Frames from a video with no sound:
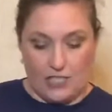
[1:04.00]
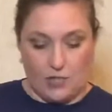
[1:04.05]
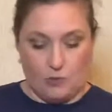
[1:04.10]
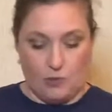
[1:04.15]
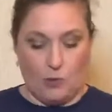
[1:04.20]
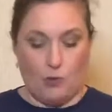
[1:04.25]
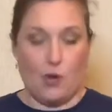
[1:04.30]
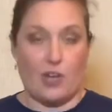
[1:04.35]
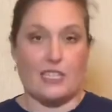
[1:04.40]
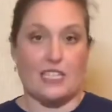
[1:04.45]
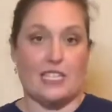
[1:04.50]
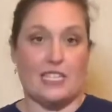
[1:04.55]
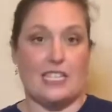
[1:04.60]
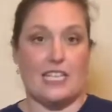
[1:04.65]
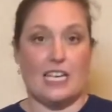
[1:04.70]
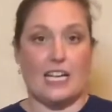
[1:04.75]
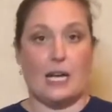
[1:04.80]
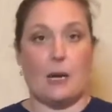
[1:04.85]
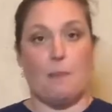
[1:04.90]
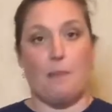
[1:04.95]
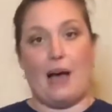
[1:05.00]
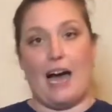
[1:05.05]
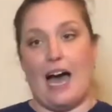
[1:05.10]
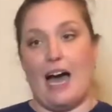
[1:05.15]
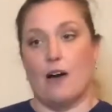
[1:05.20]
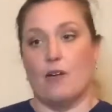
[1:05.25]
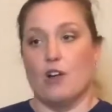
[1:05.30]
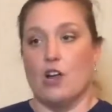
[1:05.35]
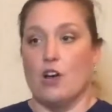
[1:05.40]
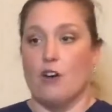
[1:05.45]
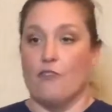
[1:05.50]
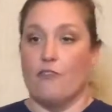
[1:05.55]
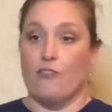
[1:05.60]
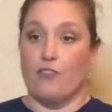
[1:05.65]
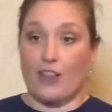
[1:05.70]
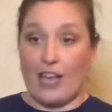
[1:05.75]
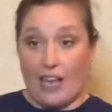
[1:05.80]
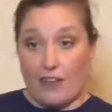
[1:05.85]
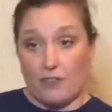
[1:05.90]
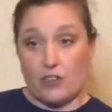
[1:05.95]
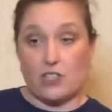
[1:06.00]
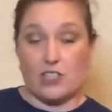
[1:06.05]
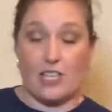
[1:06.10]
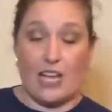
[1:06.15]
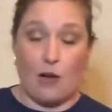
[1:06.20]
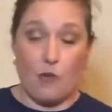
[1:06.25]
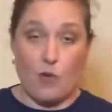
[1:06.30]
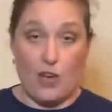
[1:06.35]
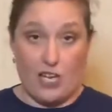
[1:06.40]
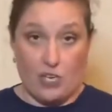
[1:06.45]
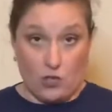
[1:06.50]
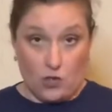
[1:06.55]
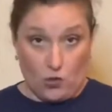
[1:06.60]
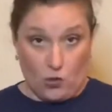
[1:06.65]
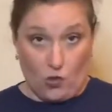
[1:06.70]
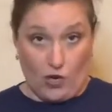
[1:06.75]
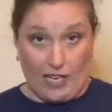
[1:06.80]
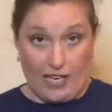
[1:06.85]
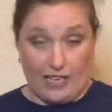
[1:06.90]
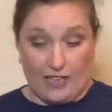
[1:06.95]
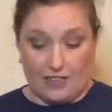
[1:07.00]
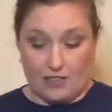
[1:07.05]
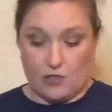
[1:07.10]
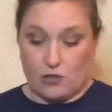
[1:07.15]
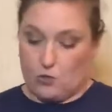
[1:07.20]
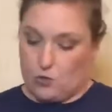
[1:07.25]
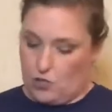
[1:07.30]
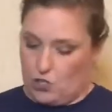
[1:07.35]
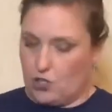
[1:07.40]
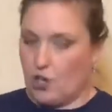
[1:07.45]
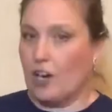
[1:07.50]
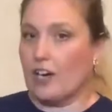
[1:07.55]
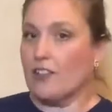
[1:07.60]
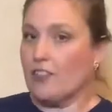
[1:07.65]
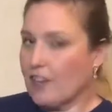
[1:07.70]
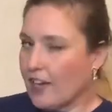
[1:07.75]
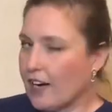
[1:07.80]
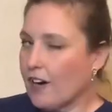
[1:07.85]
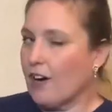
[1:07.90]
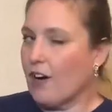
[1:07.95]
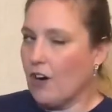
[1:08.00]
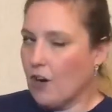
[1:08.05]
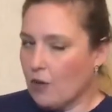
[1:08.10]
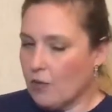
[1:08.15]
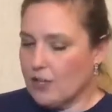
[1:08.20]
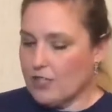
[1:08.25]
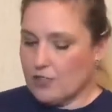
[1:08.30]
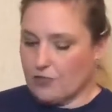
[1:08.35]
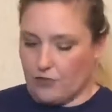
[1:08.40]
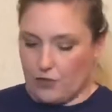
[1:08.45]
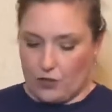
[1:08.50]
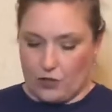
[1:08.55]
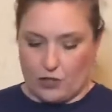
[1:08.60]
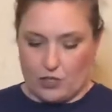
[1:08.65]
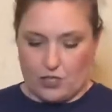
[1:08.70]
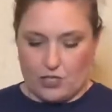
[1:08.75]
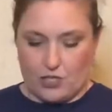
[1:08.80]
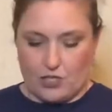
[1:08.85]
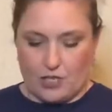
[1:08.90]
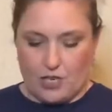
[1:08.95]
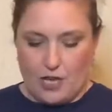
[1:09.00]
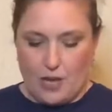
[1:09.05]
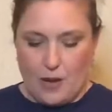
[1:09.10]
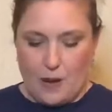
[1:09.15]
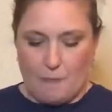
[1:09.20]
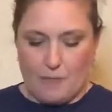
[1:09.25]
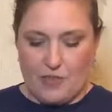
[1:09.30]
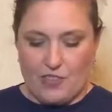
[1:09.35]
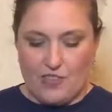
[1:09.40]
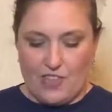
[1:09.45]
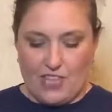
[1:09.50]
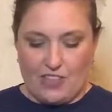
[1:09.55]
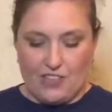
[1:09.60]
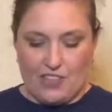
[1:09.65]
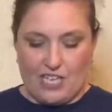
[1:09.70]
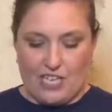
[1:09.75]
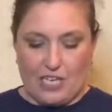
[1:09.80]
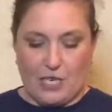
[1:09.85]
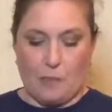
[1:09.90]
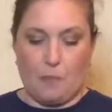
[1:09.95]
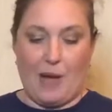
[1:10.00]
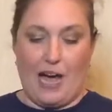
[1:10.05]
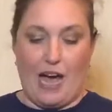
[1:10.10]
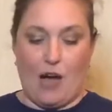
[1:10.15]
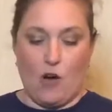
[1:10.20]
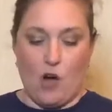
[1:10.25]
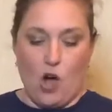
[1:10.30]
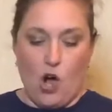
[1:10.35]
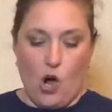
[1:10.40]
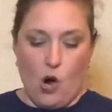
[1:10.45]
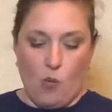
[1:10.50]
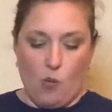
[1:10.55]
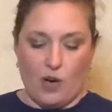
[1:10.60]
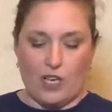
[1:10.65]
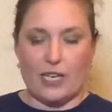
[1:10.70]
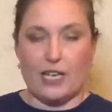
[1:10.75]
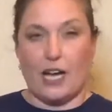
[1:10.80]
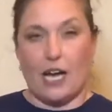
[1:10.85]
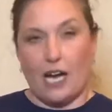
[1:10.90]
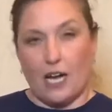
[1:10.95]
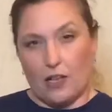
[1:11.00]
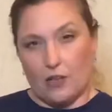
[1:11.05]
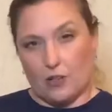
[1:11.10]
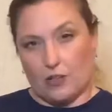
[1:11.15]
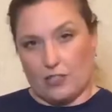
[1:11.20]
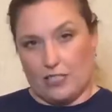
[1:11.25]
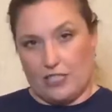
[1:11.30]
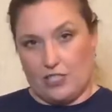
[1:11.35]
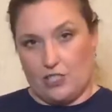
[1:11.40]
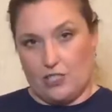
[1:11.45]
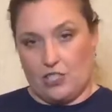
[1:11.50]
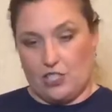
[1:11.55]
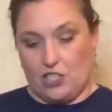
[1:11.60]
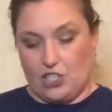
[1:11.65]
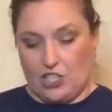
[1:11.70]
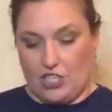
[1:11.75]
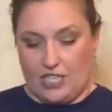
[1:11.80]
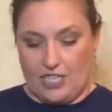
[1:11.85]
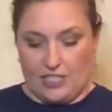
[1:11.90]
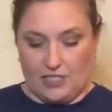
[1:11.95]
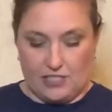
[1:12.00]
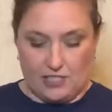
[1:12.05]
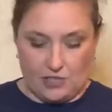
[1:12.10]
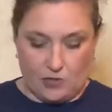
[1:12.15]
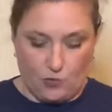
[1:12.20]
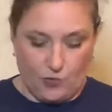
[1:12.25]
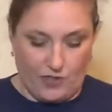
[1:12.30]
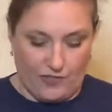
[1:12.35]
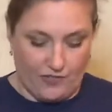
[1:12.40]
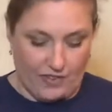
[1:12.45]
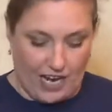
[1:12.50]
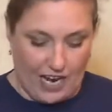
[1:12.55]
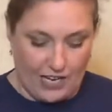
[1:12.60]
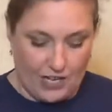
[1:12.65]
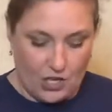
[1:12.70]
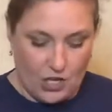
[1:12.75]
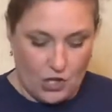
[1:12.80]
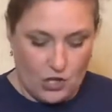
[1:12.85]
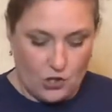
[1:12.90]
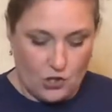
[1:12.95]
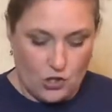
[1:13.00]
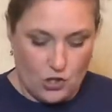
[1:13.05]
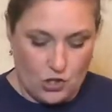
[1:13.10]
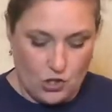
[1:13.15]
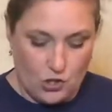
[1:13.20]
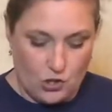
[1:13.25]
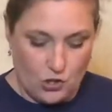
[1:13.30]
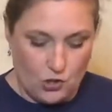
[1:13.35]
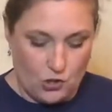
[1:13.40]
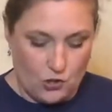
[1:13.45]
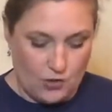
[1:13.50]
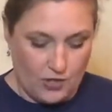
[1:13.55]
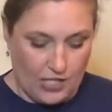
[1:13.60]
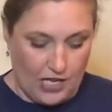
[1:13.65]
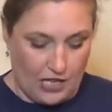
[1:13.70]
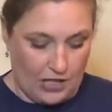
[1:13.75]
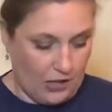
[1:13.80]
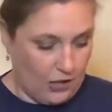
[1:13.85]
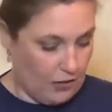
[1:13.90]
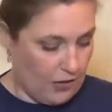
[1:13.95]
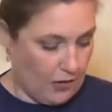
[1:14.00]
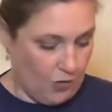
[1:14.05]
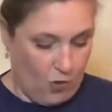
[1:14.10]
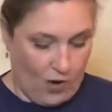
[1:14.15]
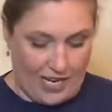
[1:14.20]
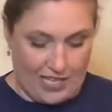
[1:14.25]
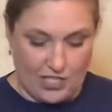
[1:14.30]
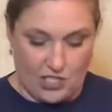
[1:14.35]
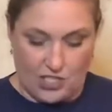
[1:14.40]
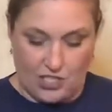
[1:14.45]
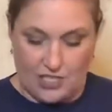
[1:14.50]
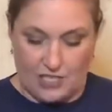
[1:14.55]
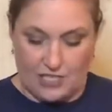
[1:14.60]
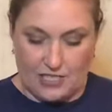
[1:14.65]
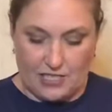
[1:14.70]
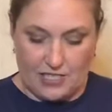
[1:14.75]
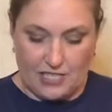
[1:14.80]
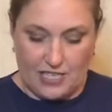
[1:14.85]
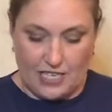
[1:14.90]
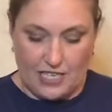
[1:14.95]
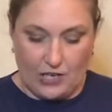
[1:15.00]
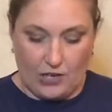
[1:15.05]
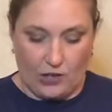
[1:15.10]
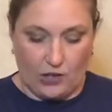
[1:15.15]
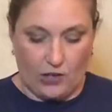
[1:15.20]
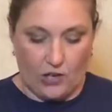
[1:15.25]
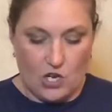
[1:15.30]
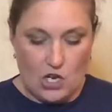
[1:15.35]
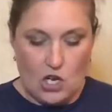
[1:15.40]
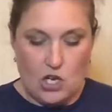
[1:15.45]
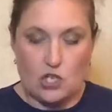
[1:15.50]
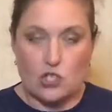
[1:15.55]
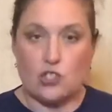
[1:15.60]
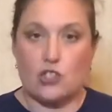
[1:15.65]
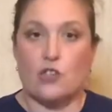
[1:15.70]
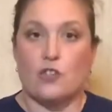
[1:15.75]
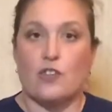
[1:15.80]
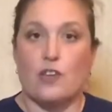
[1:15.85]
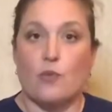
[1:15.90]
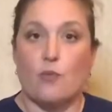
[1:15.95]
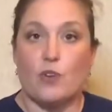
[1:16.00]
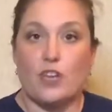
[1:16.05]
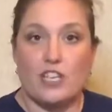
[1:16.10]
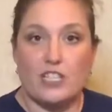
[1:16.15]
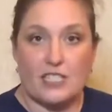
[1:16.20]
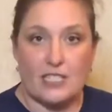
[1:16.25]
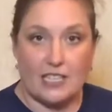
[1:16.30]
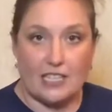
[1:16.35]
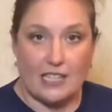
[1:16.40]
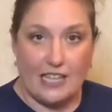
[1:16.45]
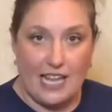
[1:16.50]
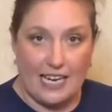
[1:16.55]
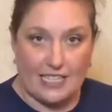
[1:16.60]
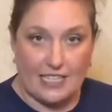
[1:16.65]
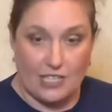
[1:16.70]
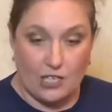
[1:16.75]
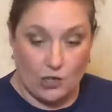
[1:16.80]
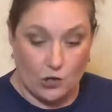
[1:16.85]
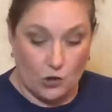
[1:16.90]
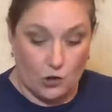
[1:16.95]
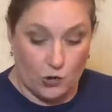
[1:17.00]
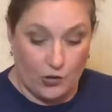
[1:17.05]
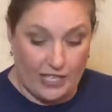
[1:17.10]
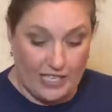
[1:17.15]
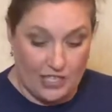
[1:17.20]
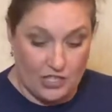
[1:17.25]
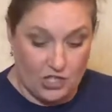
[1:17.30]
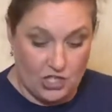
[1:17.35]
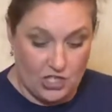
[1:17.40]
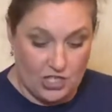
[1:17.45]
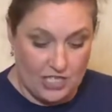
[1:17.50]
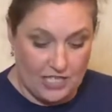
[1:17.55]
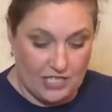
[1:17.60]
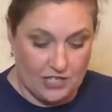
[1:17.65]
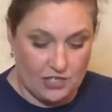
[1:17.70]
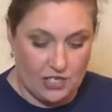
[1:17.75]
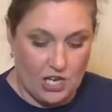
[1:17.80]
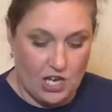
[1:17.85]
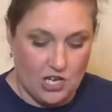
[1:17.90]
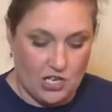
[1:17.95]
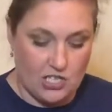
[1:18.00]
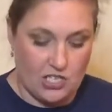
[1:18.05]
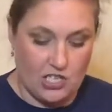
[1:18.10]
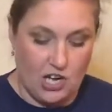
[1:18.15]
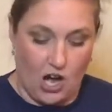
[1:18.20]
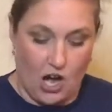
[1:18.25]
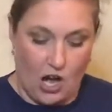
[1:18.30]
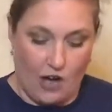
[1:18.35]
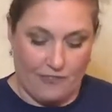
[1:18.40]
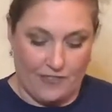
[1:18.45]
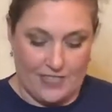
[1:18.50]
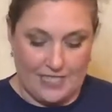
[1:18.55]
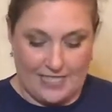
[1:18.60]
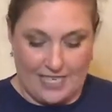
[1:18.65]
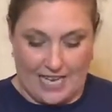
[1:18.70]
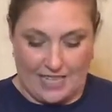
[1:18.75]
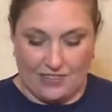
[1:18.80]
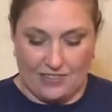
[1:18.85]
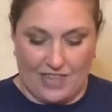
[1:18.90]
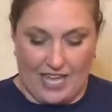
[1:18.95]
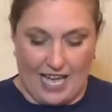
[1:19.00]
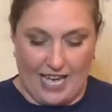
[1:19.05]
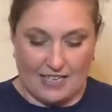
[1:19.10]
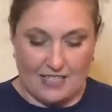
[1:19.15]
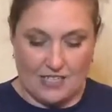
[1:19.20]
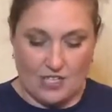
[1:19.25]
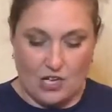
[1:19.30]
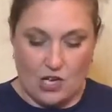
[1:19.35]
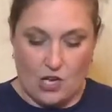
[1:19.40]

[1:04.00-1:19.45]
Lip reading: we want to think about flavors that we enjoy, so start there always first, but then think about what color is the cheese. We've got 2 yellow and white cheeses here, so then we selected a green cheese to offset that.